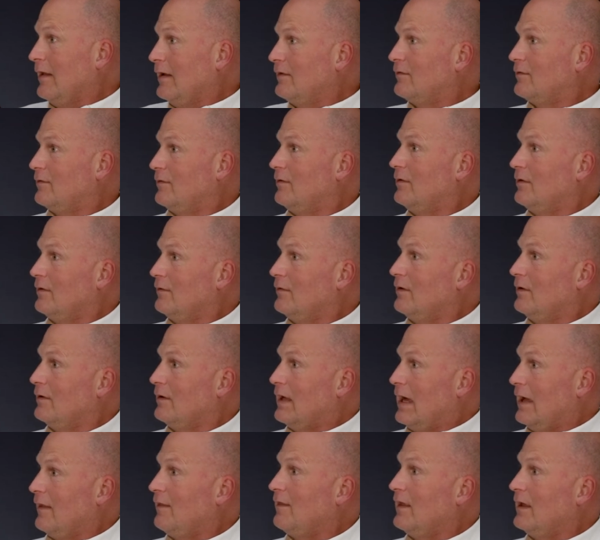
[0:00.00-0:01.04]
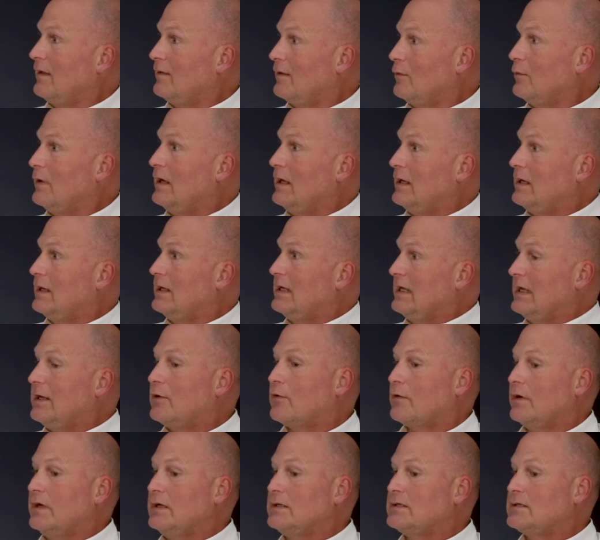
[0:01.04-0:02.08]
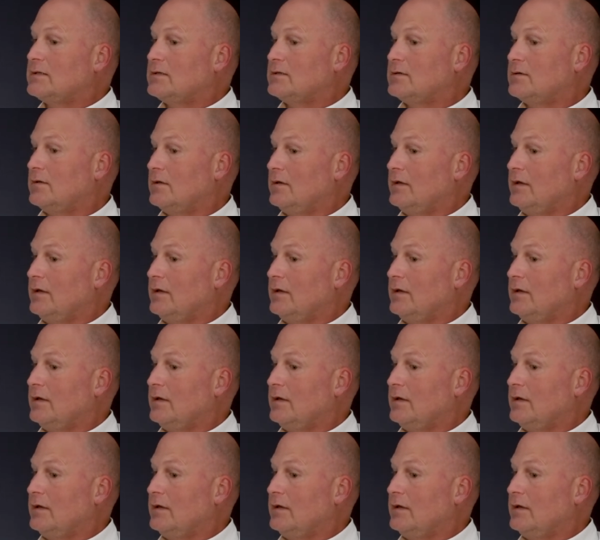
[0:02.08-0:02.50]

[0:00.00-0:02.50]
That's the I think that we need to decrease